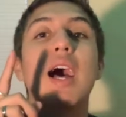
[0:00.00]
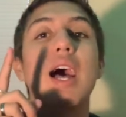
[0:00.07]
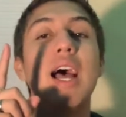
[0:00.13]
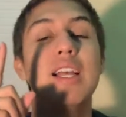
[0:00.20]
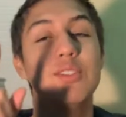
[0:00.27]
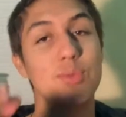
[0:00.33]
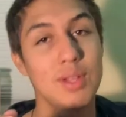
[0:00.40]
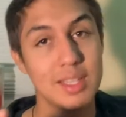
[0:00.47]

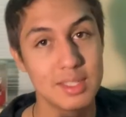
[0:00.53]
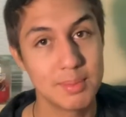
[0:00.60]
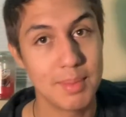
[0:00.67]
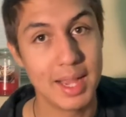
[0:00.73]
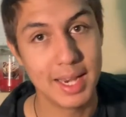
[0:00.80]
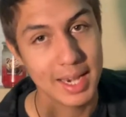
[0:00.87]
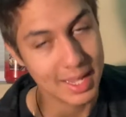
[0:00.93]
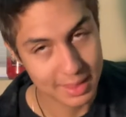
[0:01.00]
as well as
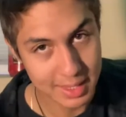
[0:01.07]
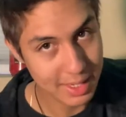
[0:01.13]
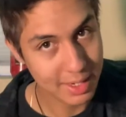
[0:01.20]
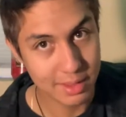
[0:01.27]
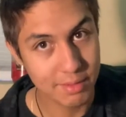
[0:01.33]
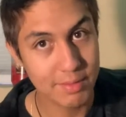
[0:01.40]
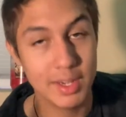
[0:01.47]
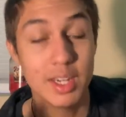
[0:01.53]
mine at the end of
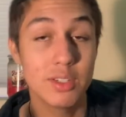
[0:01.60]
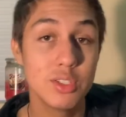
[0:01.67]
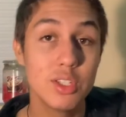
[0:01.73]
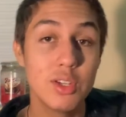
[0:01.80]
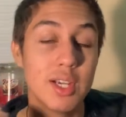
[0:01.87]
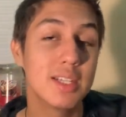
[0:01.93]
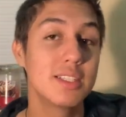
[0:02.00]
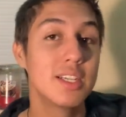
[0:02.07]
the video so you
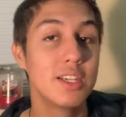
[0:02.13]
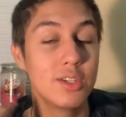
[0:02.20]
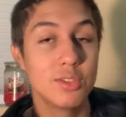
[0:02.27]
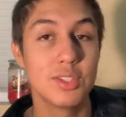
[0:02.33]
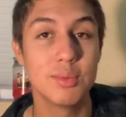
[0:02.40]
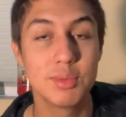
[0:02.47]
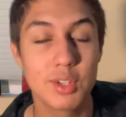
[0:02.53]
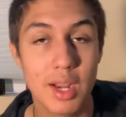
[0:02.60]
guys can go
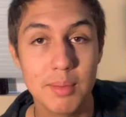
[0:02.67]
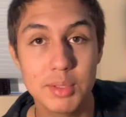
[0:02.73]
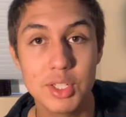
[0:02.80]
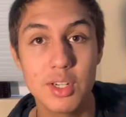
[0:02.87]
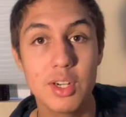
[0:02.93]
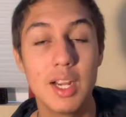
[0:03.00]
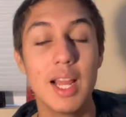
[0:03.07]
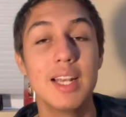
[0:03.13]
subscribe to
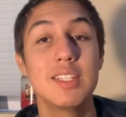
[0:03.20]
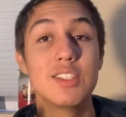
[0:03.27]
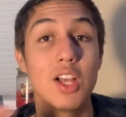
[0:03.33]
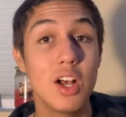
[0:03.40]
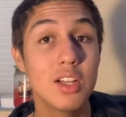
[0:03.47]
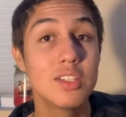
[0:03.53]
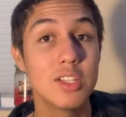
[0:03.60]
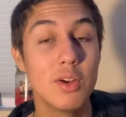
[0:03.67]
her. And it's
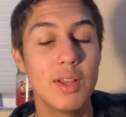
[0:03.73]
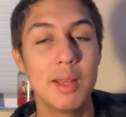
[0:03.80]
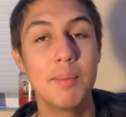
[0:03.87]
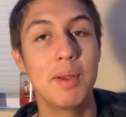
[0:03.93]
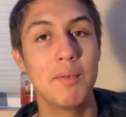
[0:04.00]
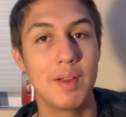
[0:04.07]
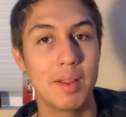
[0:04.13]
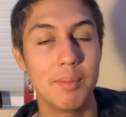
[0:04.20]
also in
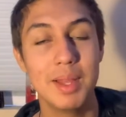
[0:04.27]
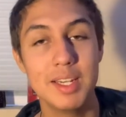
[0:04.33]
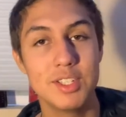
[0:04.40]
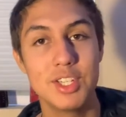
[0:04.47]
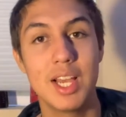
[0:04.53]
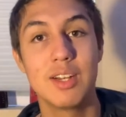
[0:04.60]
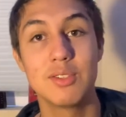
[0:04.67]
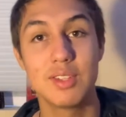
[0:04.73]
my recommended
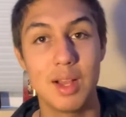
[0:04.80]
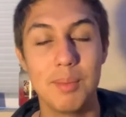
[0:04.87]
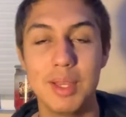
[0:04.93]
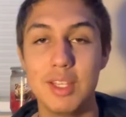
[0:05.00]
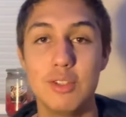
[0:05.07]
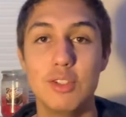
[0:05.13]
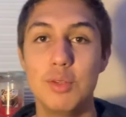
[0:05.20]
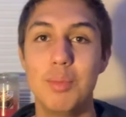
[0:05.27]
channels on my
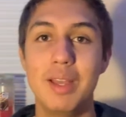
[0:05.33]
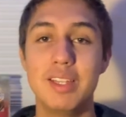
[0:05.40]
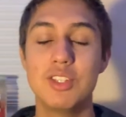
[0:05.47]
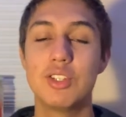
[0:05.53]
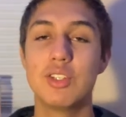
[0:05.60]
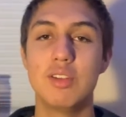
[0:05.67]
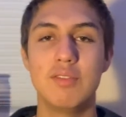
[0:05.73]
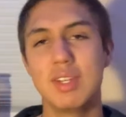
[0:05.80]
YouTube
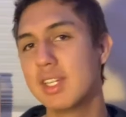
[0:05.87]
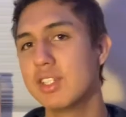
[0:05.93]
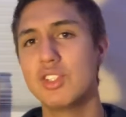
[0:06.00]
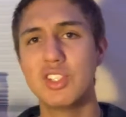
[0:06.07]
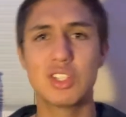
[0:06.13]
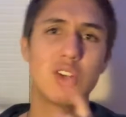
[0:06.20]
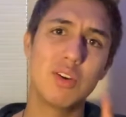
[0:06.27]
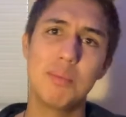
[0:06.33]
page. So if you guys
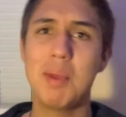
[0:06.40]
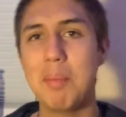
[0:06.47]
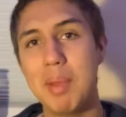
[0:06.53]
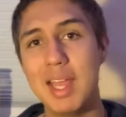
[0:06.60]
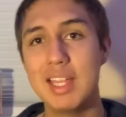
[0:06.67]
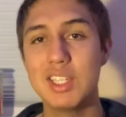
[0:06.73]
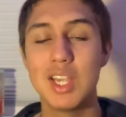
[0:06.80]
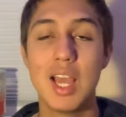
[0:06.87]
just go to my
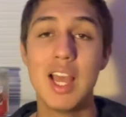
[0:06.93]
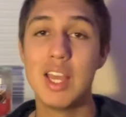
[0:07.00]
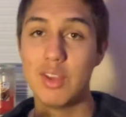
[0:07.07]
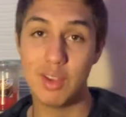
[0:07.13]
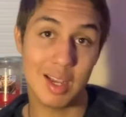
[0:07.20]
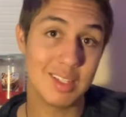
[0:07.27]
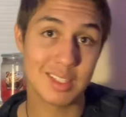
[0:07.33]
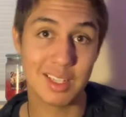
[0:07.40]
page,
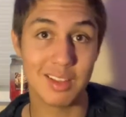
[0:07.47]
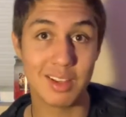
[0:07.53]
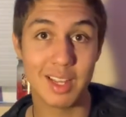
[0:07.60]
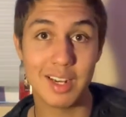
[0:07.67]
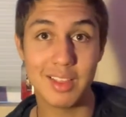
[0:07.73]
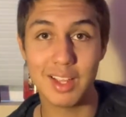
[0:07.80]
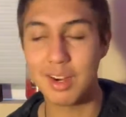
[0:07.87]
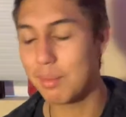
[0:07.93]
you guys can look at
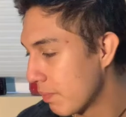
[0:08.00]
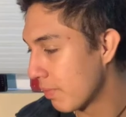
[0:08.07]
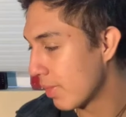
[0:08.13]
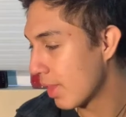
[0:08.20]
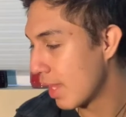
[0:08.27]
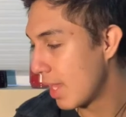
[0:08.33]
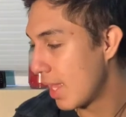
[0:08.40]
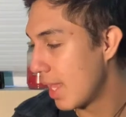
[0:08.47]
it there.
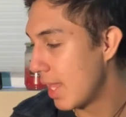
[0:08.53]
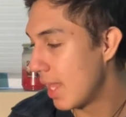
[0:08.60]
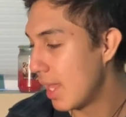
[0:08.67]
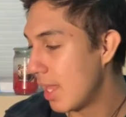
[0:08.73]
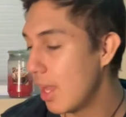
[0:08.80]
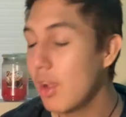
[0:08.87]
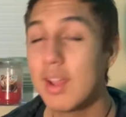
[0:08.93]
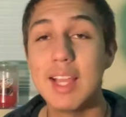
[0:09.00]

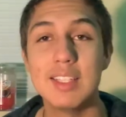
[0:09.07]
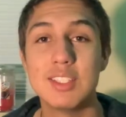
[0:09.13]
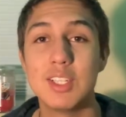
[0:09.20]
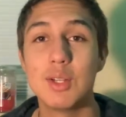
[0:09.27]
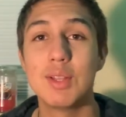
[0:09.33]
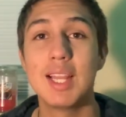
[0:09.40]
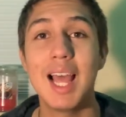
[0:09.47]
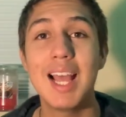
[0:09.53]
Okay,
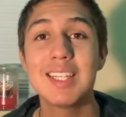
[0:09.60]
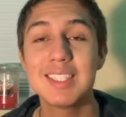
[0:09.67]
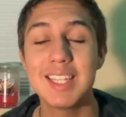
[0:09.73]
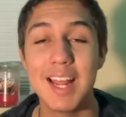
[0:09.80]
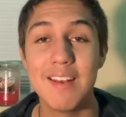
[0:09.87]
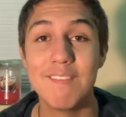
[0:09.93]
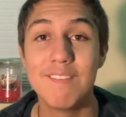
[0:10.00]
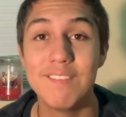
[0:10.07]
so last
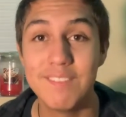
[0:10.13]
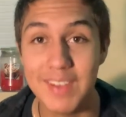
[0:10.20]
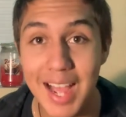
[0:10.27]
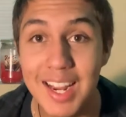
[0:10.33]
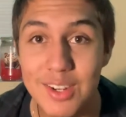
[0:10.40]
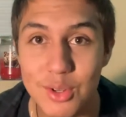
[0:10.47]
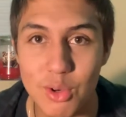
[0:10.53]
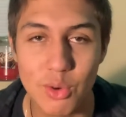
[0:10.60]
and
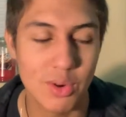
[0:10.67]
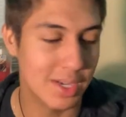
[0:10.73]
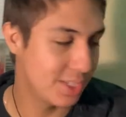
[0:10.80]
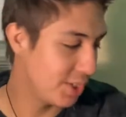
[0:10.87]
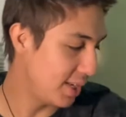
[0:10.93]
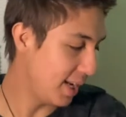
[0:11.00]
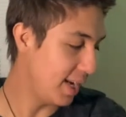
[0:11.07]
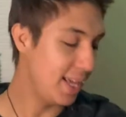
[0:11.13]
final
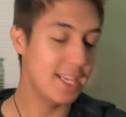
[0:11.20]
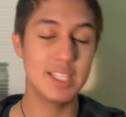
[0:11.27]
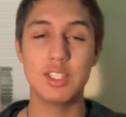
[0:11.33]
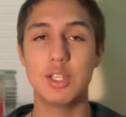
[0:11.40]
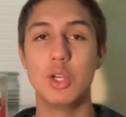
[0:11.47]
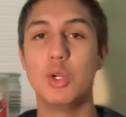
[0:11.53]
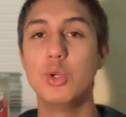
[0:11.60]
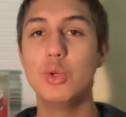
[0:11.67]
question is,
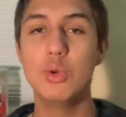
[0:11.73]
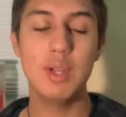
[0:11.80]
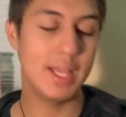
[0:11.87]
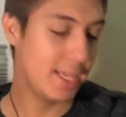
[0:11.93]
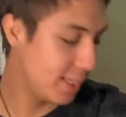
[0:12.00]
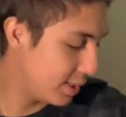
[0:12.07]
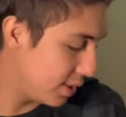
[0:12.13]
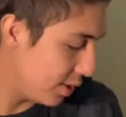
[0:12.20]
who
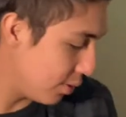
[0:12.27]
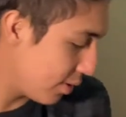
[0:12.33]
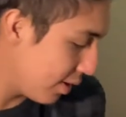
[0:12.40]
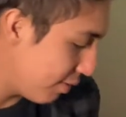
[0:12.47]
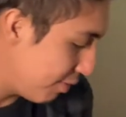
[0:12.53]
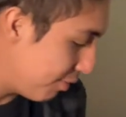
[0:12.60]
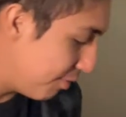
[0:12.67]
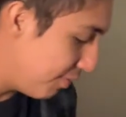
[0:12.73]
is your
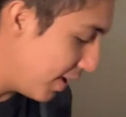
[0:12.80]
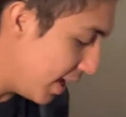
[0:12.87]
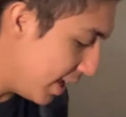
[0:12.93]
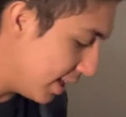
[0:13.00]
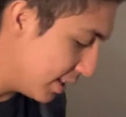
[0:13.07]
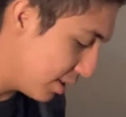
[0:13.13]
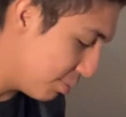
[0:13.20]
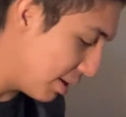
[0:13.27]
fit
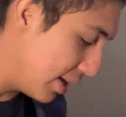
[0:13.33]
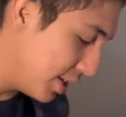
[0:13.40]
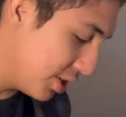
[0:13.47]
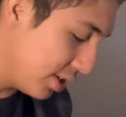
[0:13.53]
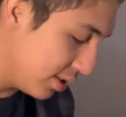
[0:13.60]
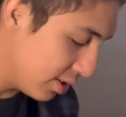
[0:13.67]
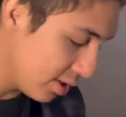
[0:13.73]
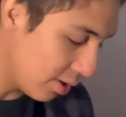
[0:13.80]

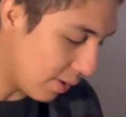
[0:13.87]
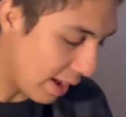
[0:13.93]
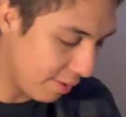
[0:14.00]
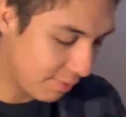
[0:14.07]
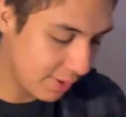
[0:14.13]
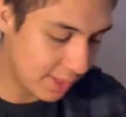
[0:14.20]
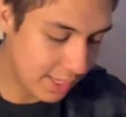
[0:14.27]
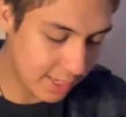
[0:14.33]
inspiration? So I
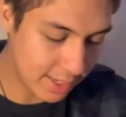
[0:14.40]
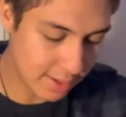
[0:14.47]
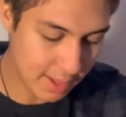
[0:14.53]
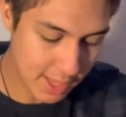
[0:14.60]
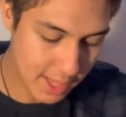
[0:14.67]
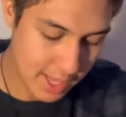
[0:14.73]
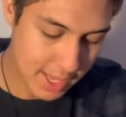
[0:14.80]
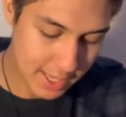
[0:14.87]
feel like
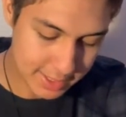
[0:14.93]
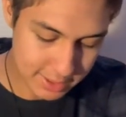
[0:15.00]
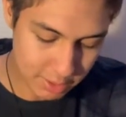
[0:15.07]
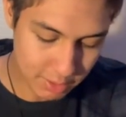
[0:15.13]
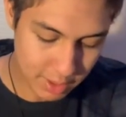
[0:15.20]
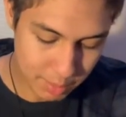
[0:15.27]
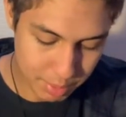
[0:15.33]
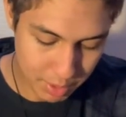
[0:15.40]
it's
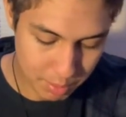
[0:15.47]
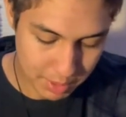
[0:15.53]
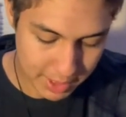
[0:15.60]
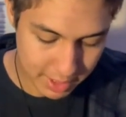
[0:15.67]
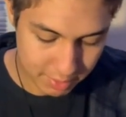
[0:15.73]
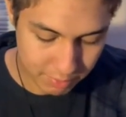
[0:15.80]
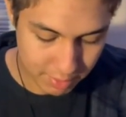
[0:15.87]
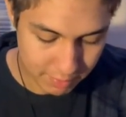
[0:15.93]
only
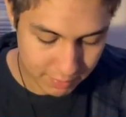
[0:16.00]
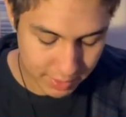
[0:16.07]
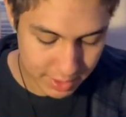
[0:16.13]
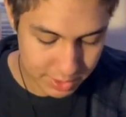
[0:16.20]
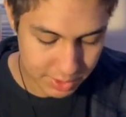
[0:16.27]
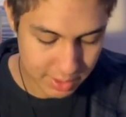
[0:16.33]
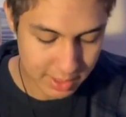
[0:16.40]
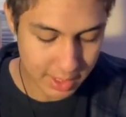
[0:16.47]
appropriate if we
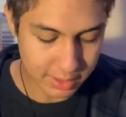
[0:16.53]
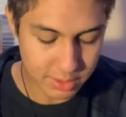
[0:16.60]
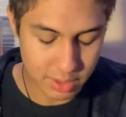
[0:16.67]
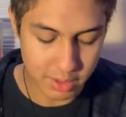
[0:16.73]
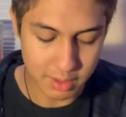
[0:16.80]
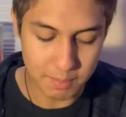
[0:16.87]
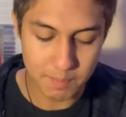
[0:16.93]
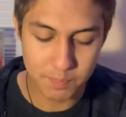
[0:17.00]
finish our ice
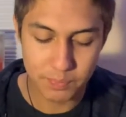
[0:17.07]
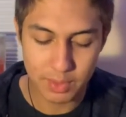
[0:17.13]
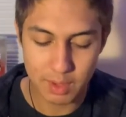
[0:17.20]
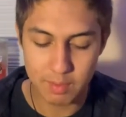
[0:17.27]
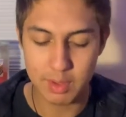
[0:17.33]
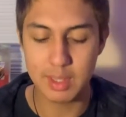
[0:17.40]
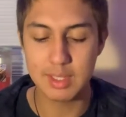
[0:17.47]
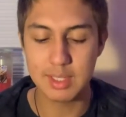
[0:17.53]
cream
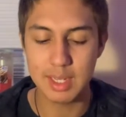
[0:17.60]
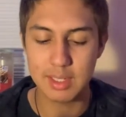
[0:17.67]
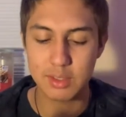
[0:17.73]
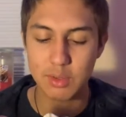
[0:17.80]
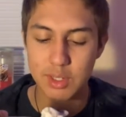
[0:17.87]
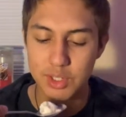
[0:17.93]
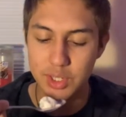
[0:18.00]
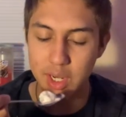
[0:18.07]
for this last
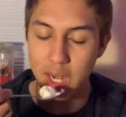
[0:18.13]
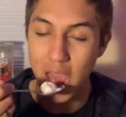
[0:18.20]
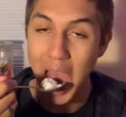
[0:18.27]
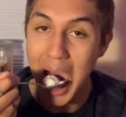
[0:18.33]
question.